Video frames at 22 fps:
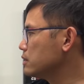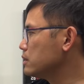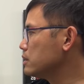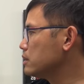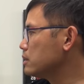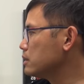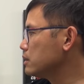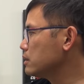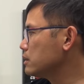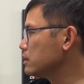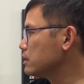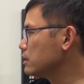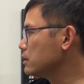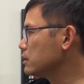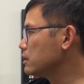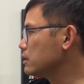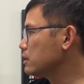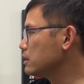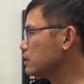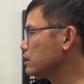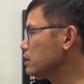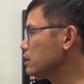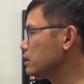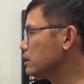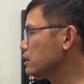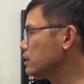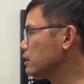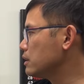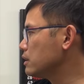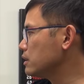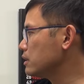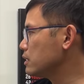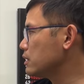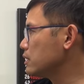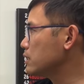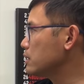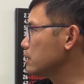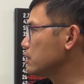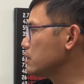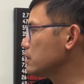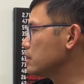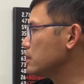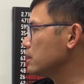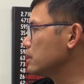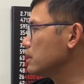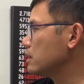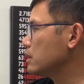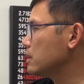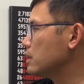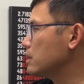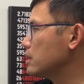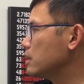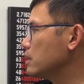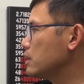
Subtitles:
(no one is talking)